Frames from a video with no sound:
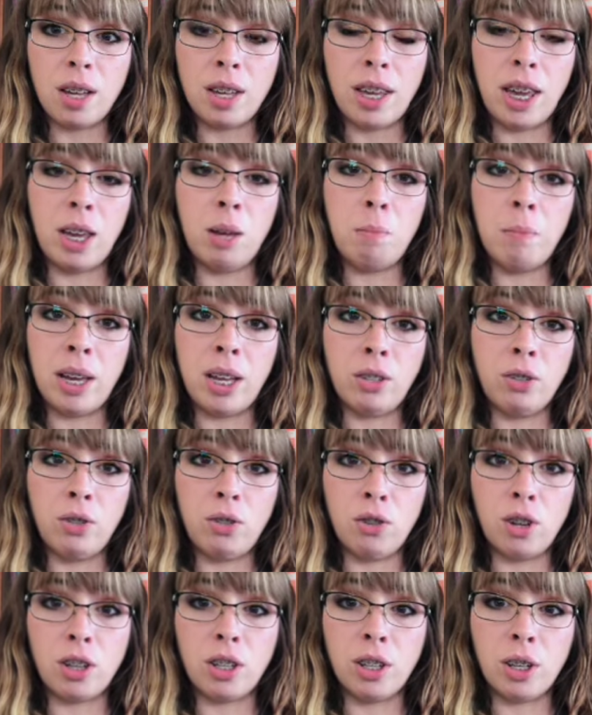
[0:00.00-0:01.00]
gay man
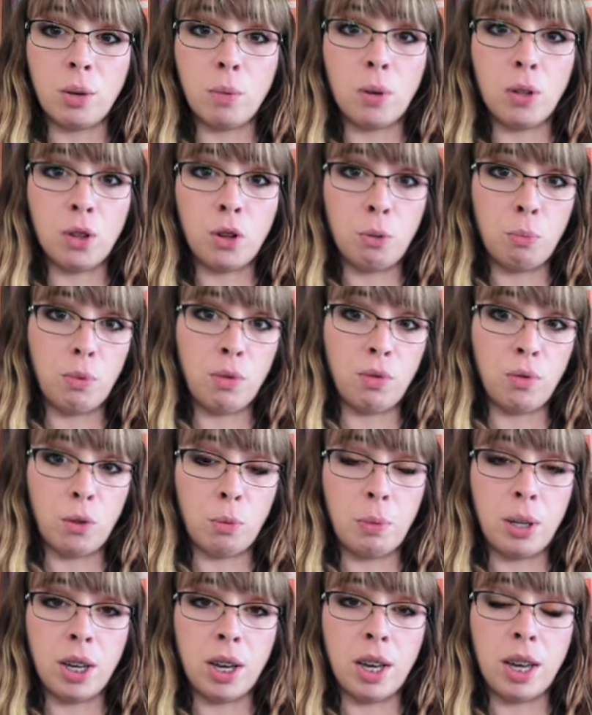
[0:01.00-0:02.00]
struggling with
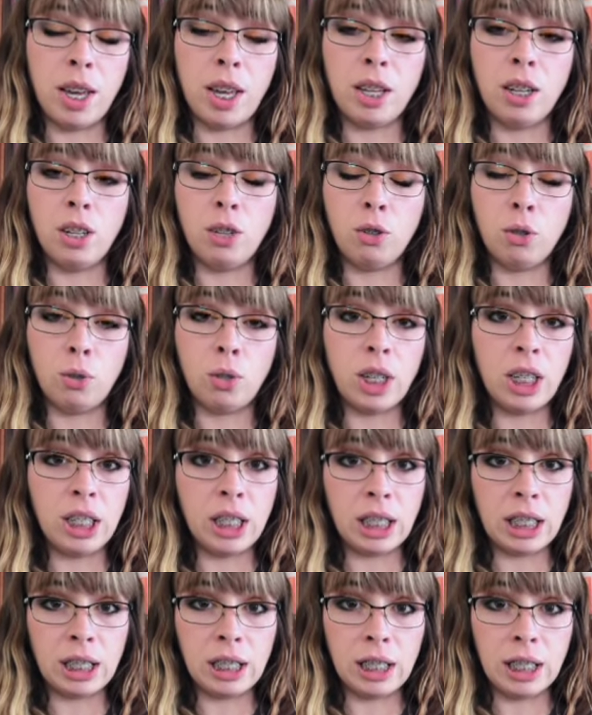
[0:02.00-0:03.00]
homophobia and his own
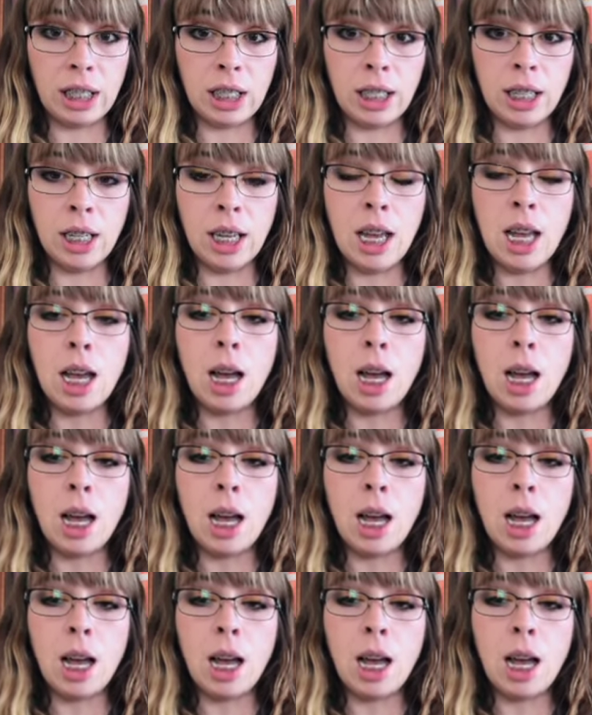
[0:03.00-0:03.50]
identity.